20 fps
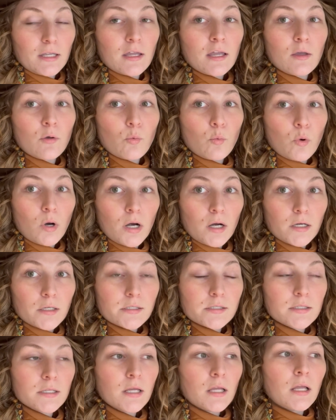it
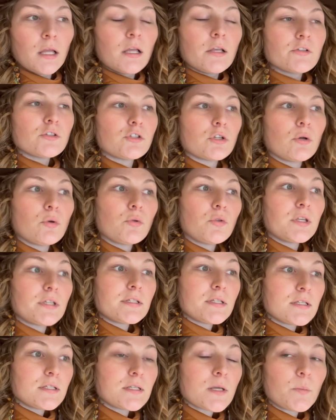works. So
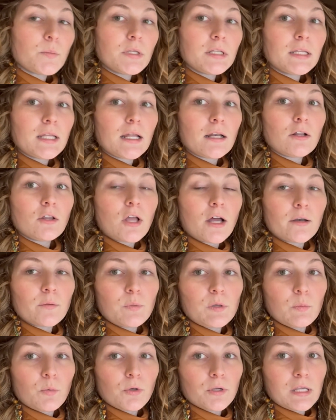this is something that a lot of
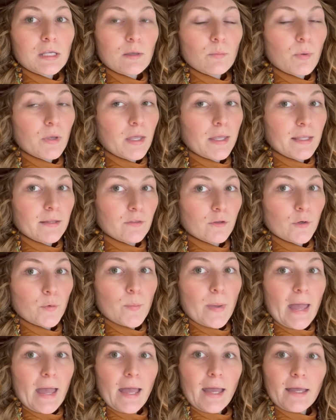people keep in their
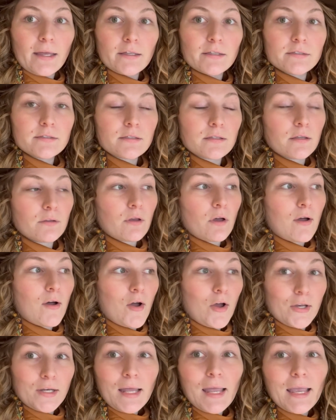bags
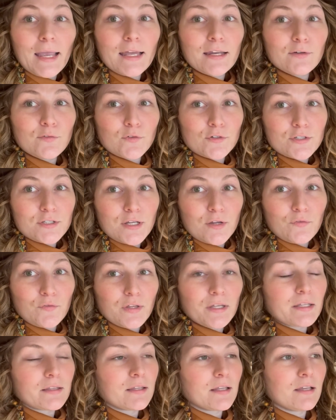on hand for stuff
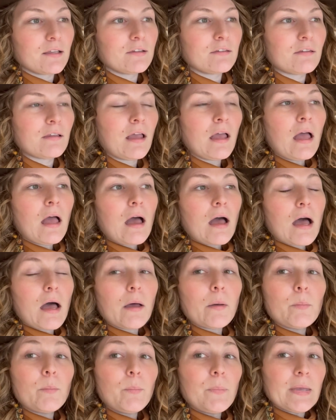like this.
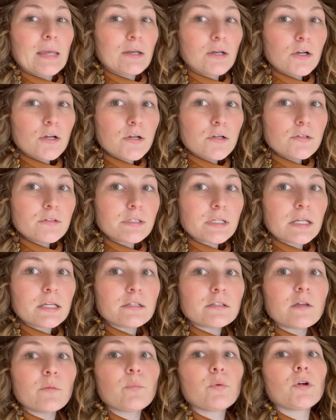A bitters
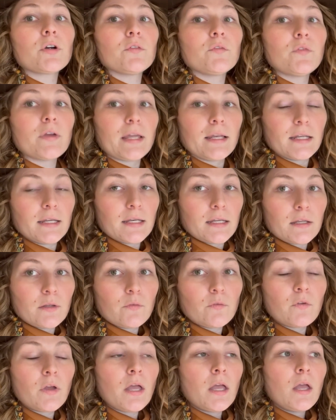is a
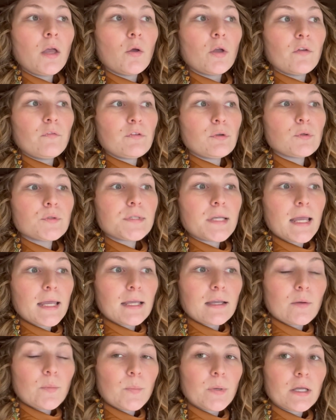preventative. If you
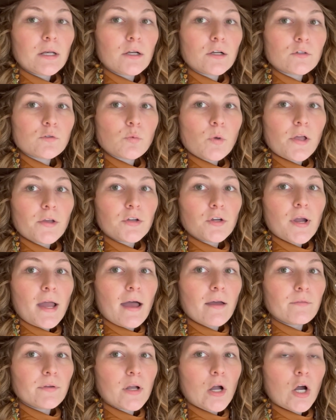take a bitters while you're
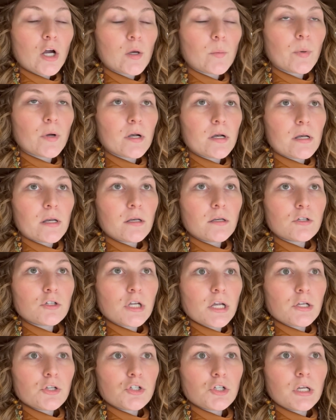having heartburn and
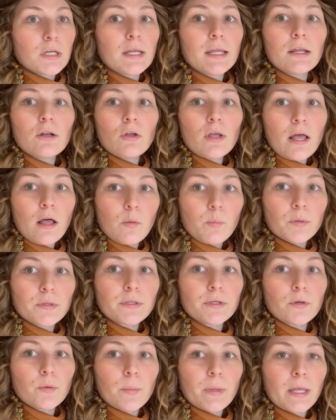indigestion, it'll help a
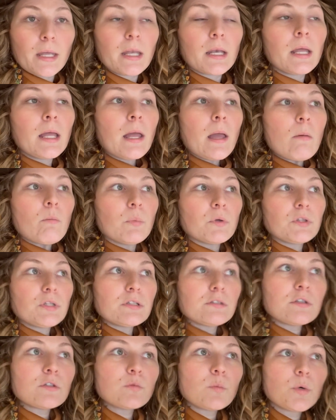little bit, but
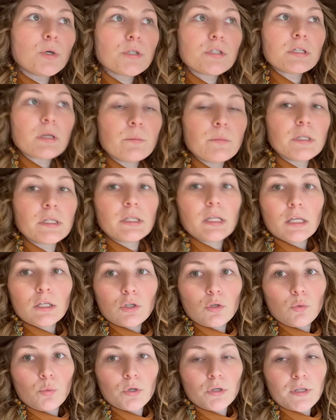this is more something that
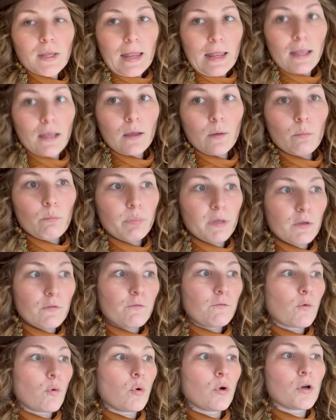you would take
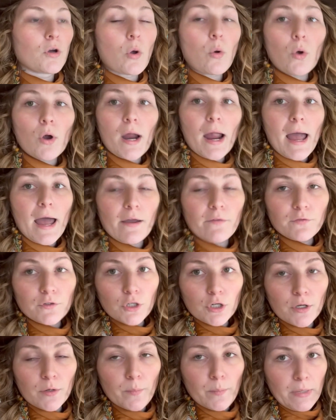before or
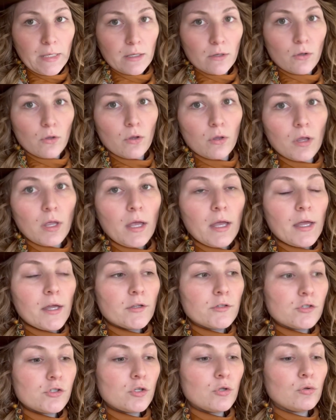after a meal
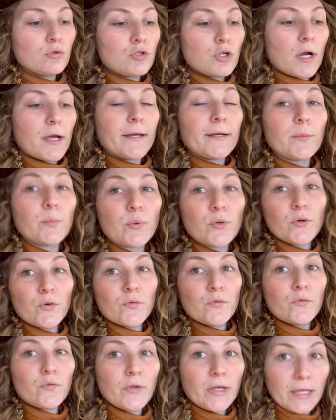to try to
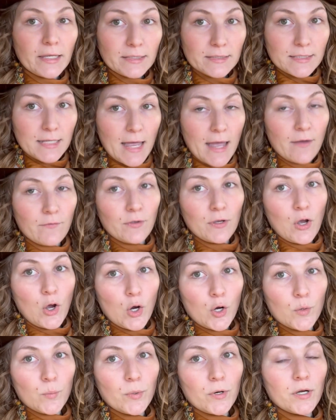prevent having
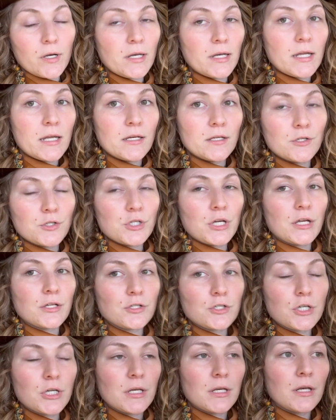heartburn and
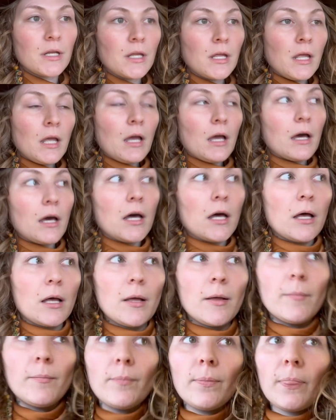indigestion.
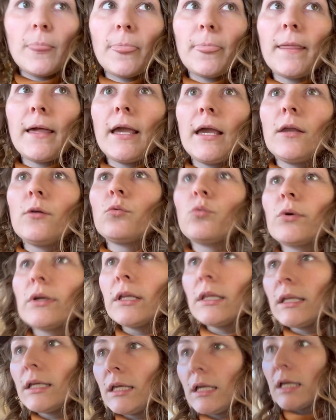And
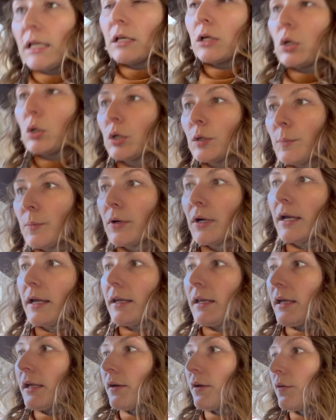really
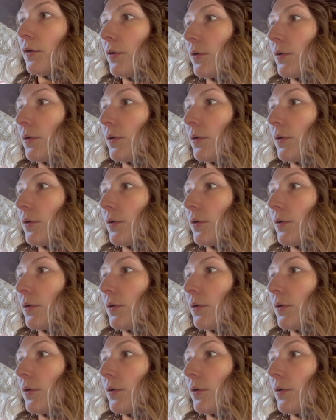incorporating